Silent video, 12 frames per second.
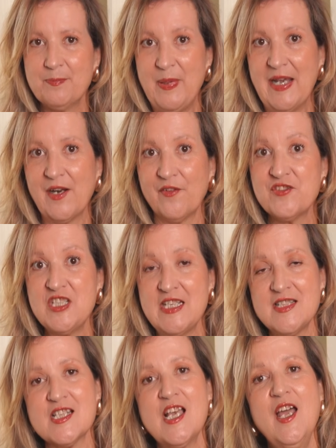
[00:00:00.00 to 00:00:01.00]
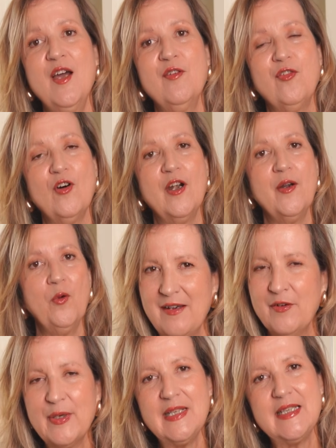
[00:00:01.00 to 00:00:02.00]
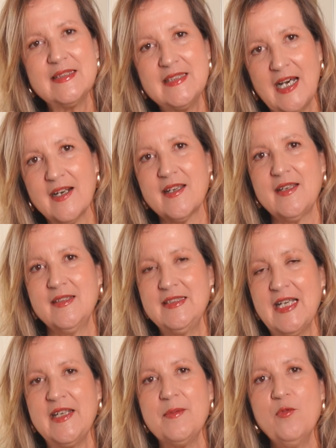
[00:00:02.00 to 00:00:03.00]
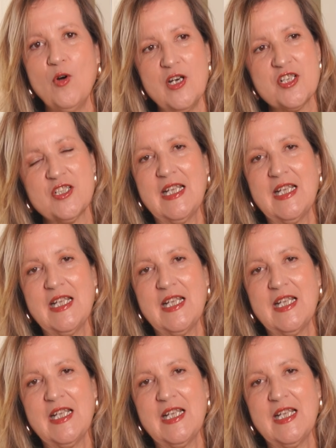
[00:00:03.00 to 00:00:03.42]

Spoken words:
pair of jeans for a really dark denim wash,